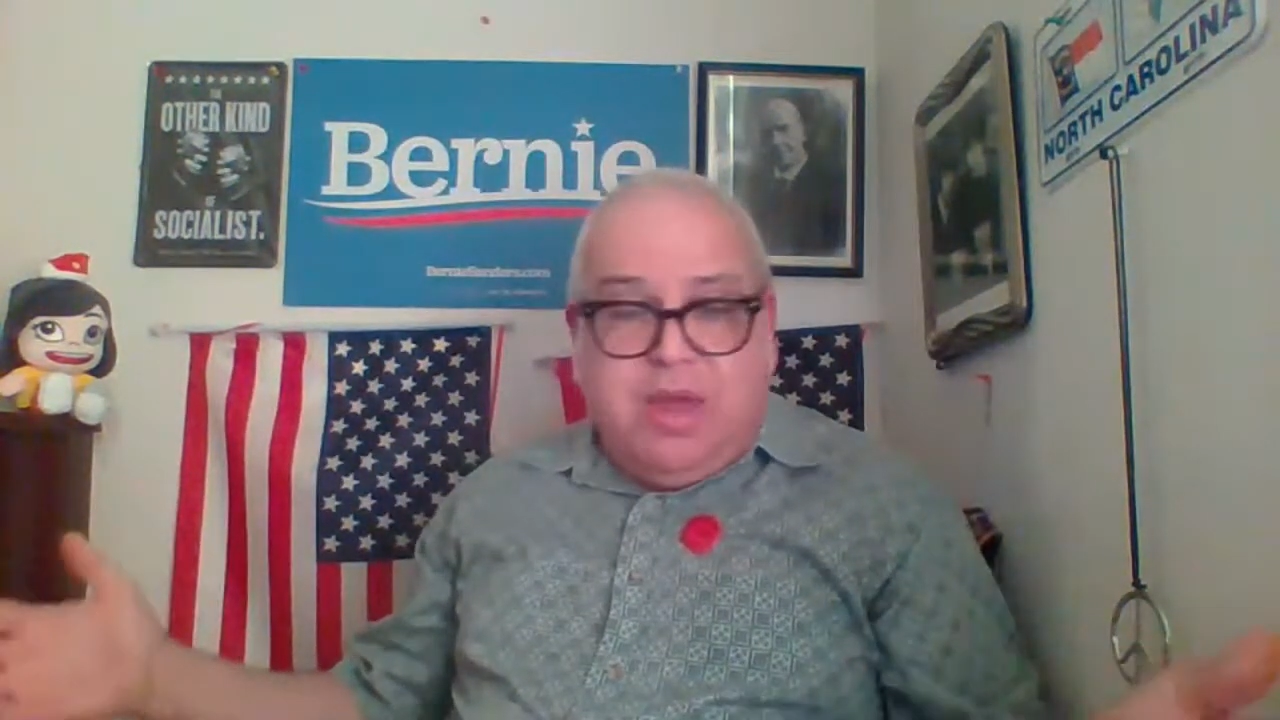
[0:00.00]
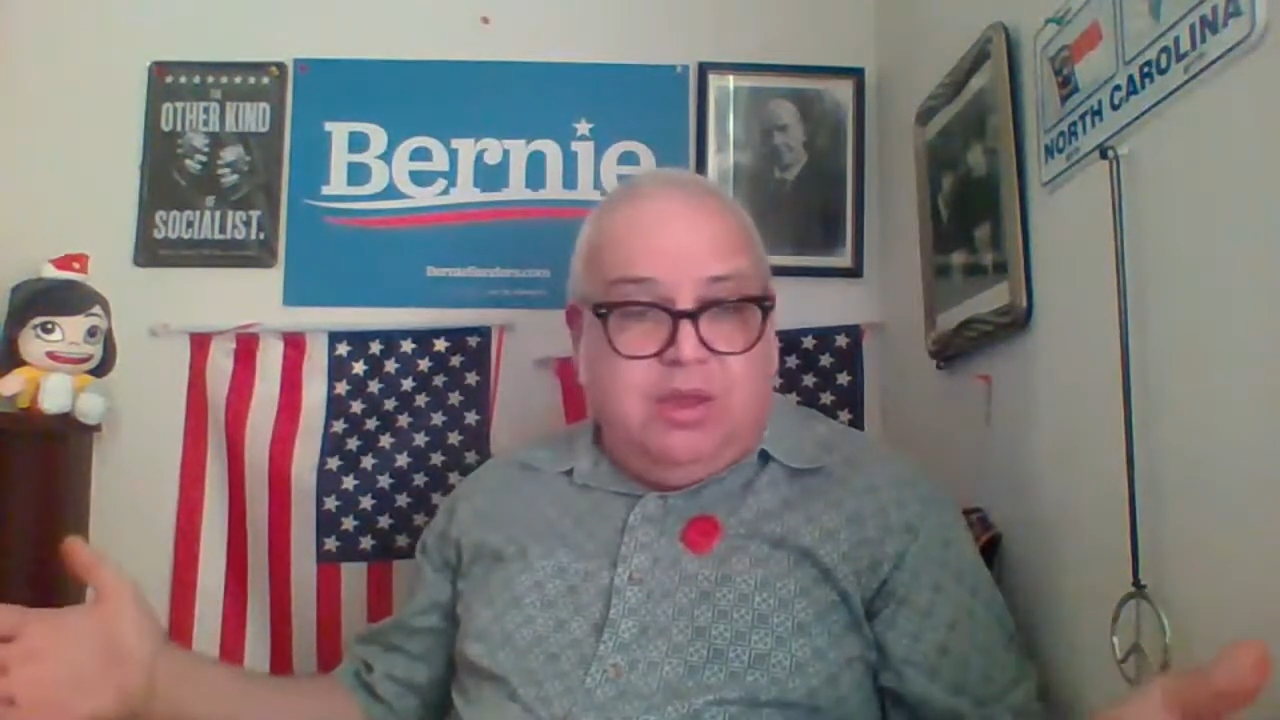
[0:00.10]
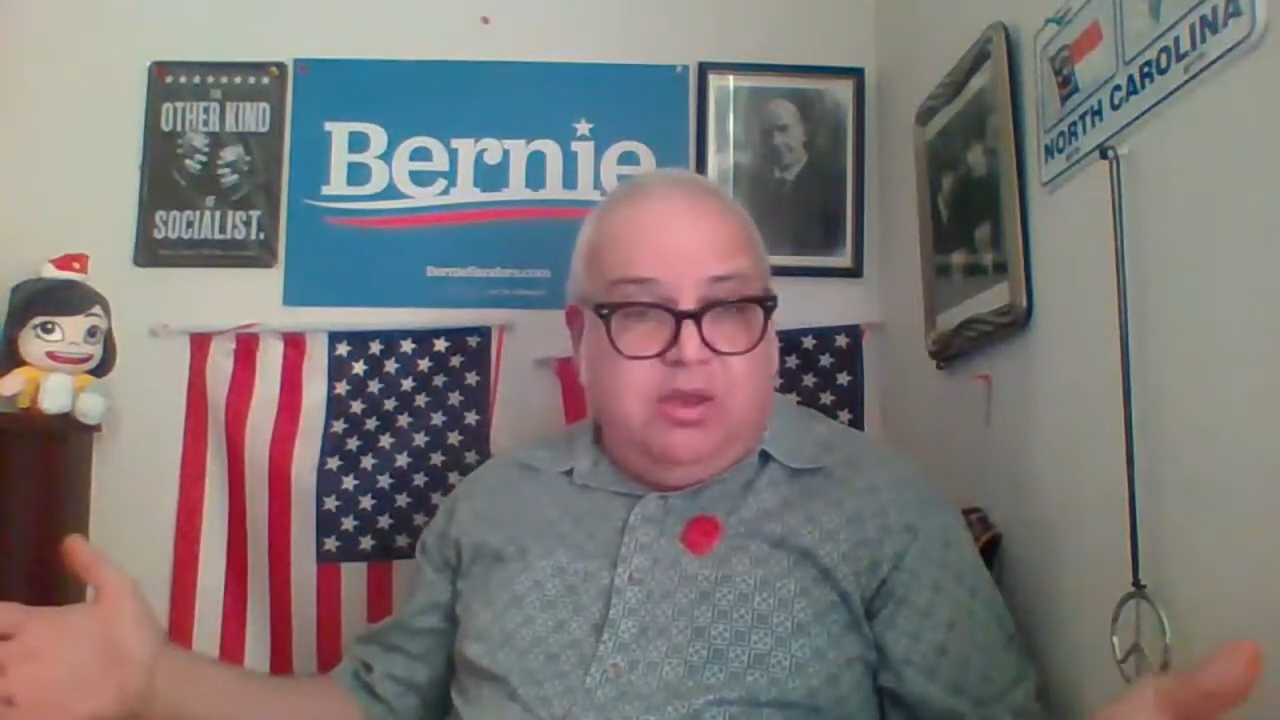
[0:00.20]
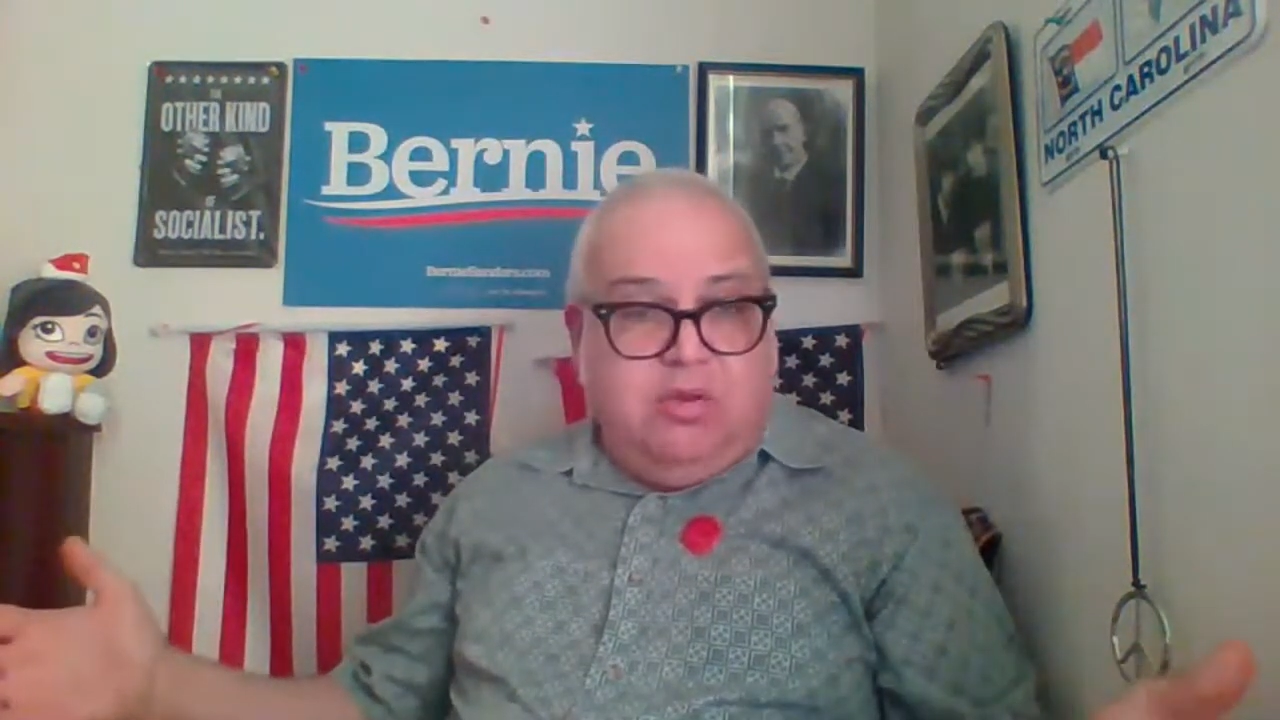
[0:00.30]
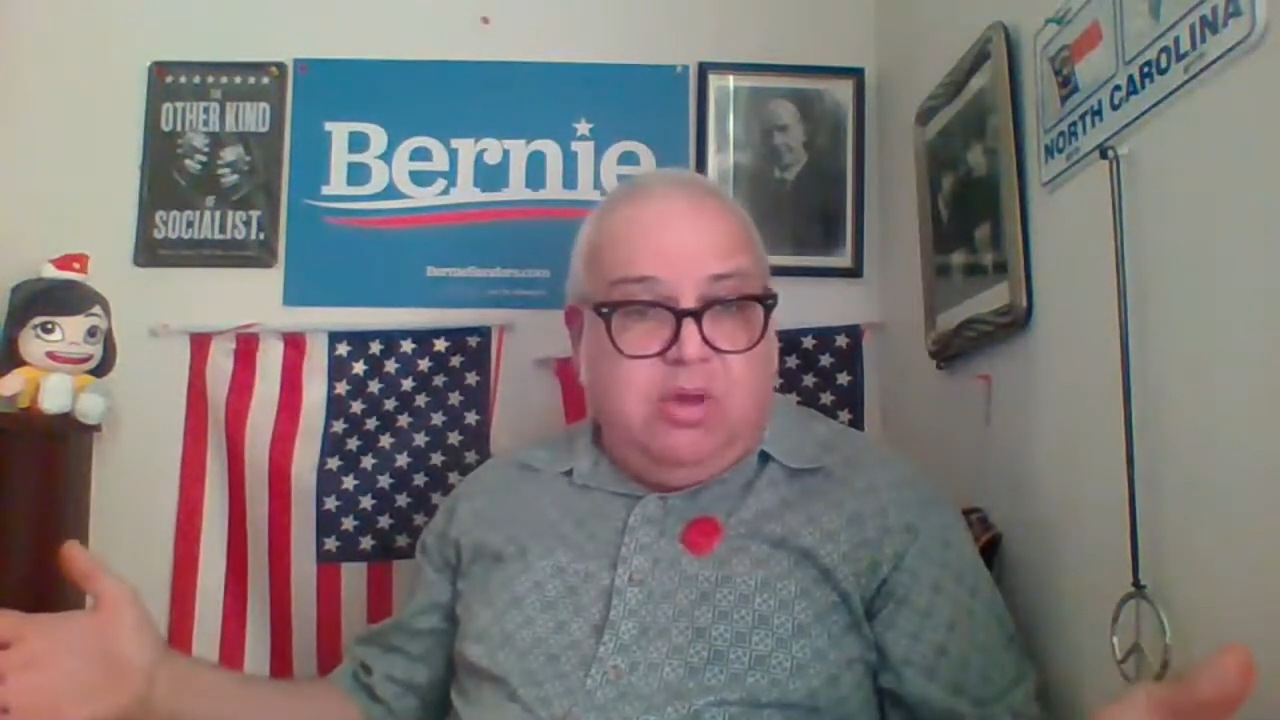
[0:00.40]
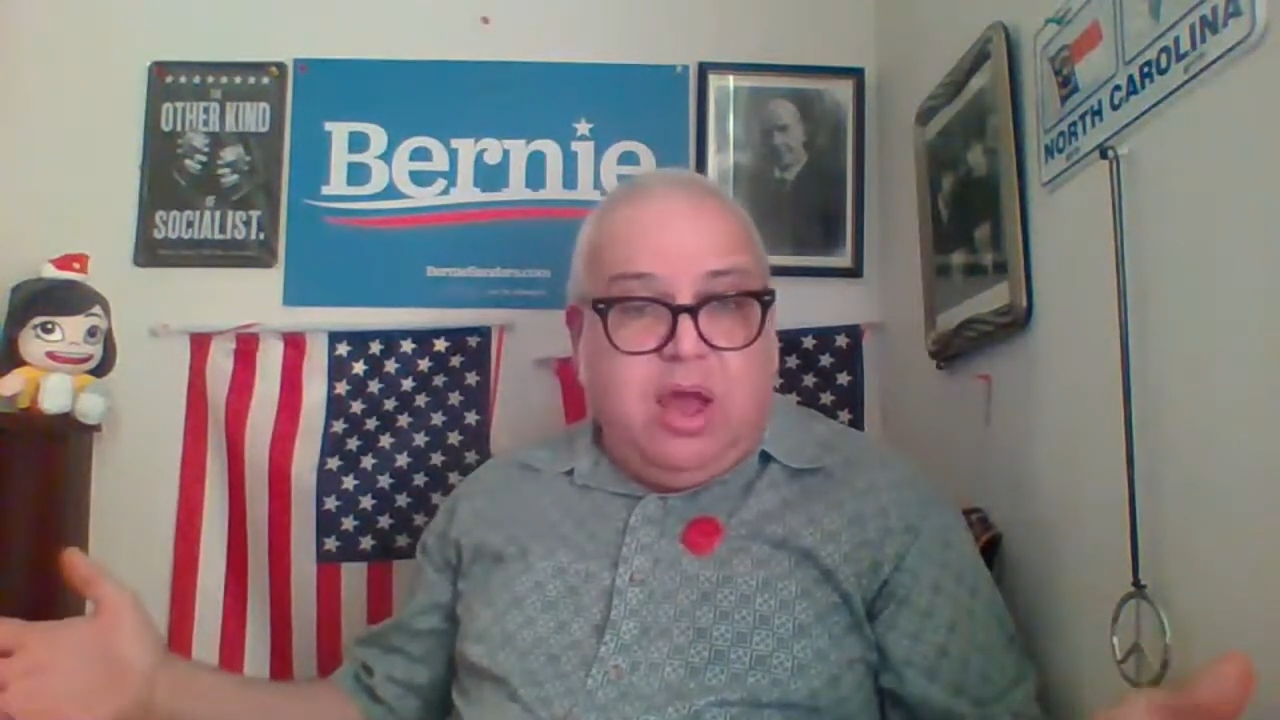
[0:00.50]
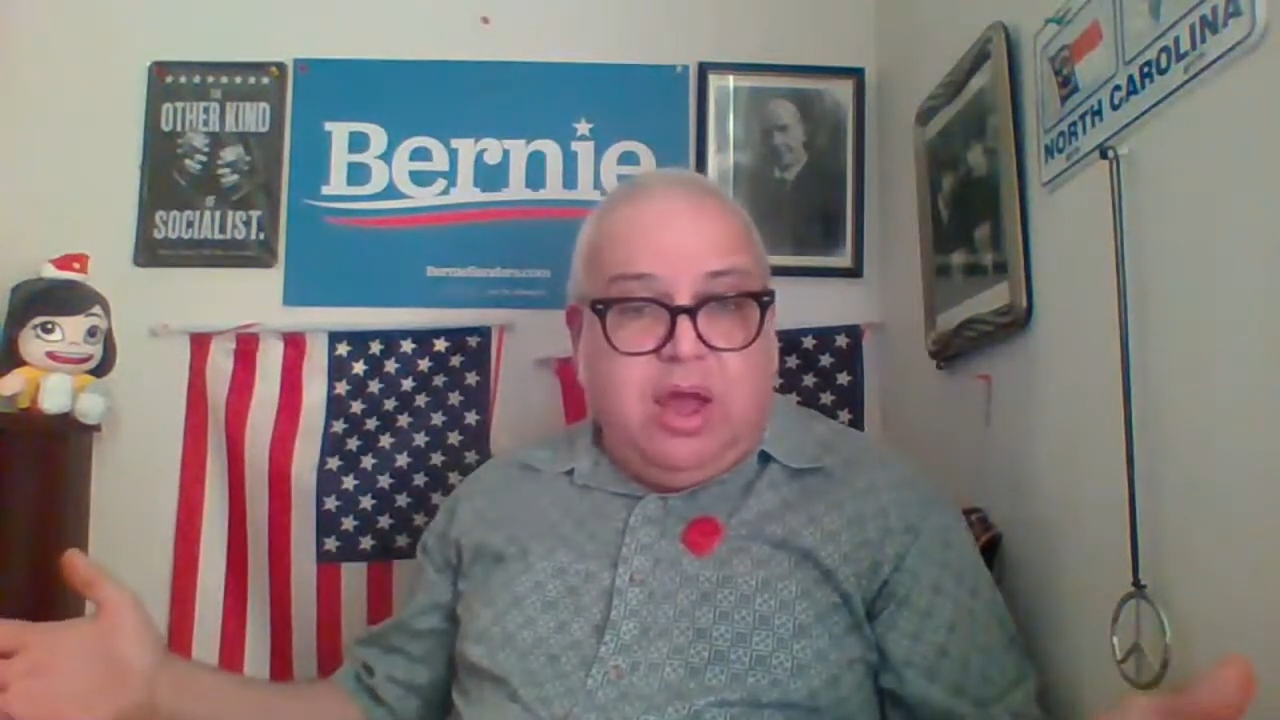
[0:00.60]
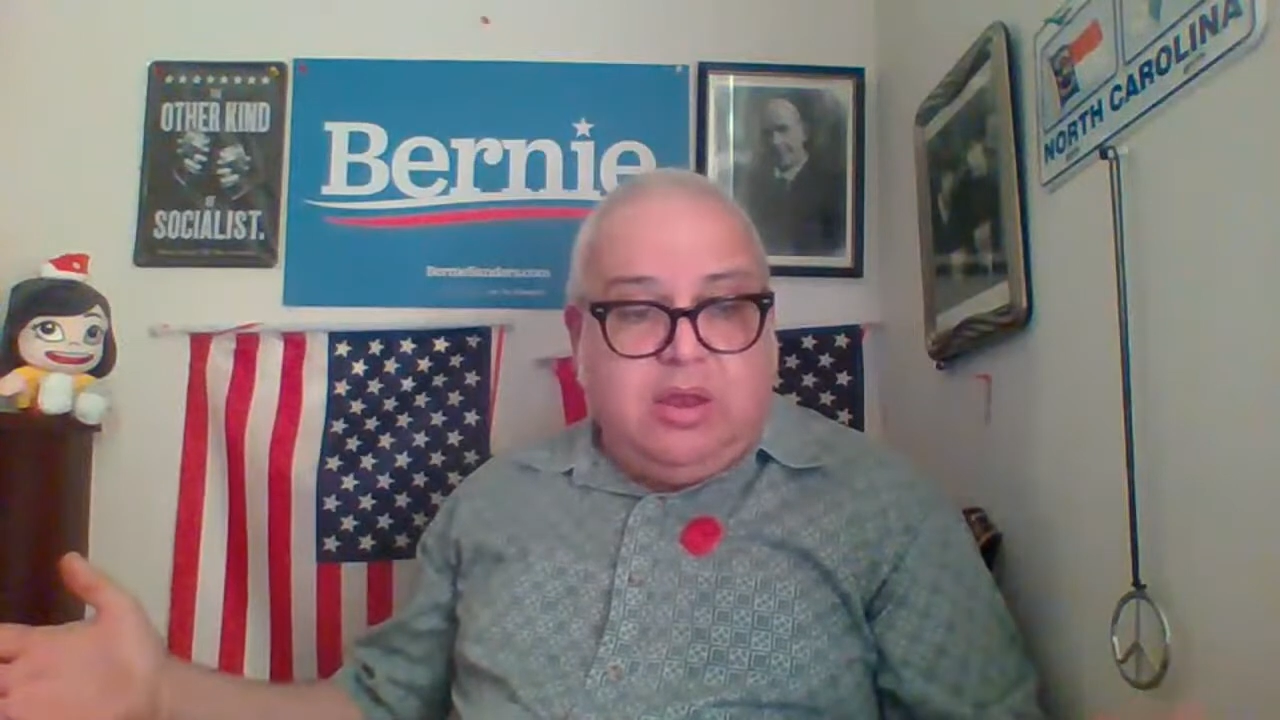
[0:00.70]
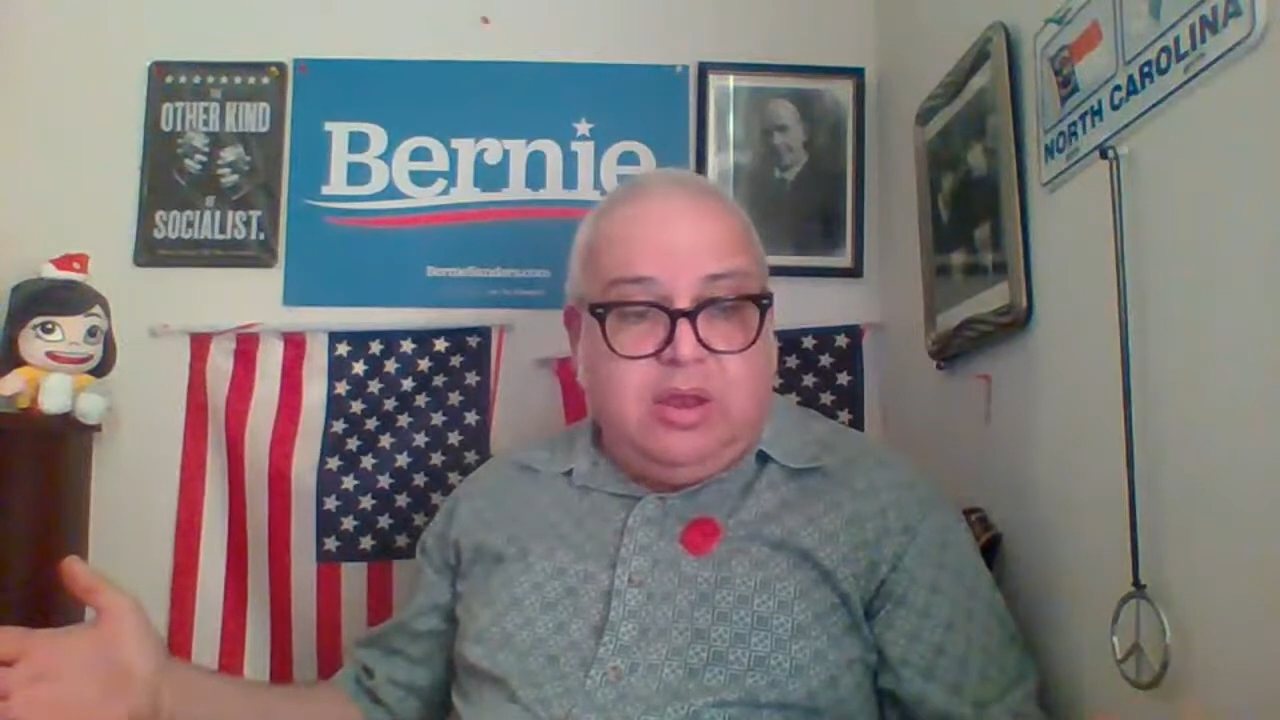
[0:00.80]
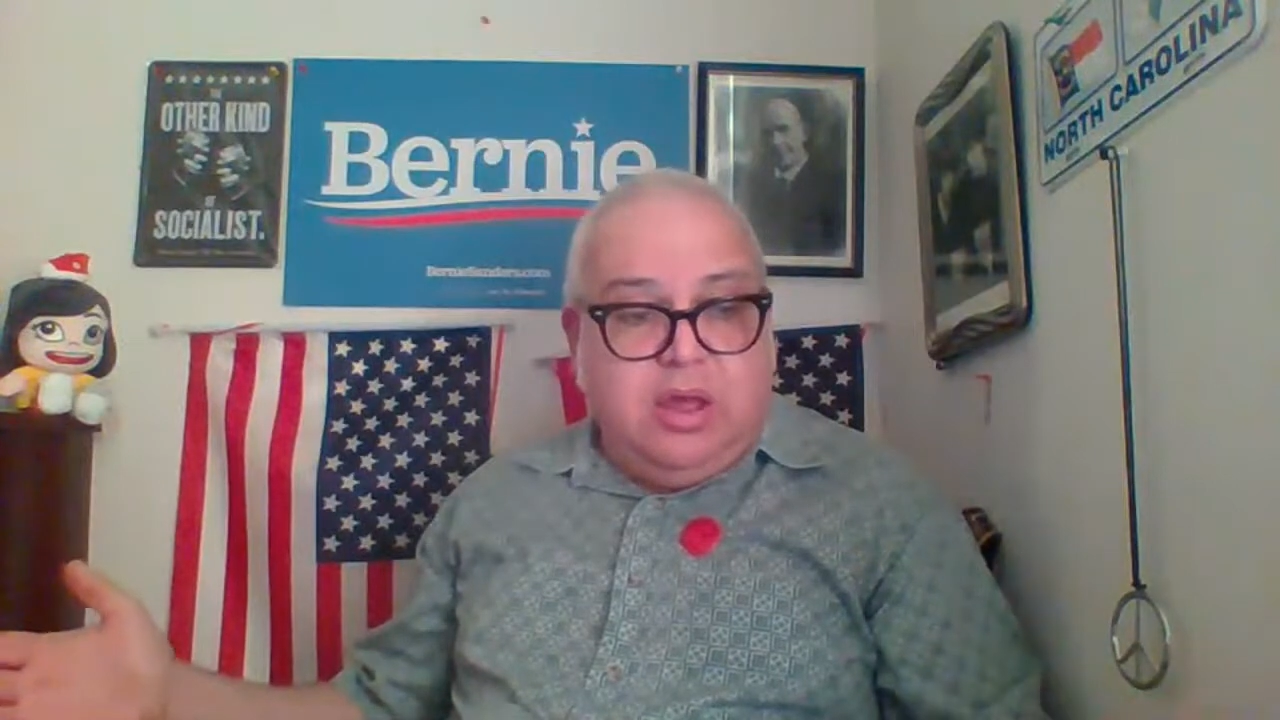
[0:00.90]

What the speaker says: do not